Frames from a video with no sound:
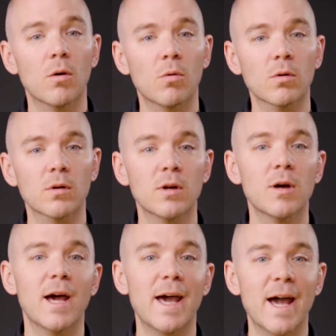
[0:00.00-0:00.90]
or
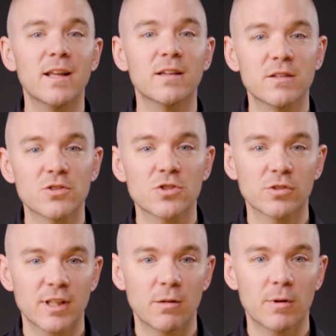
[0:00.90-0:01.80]
adding
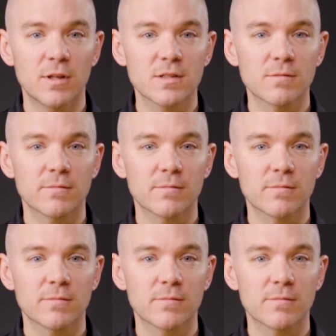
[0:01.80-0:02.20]
additional gateways.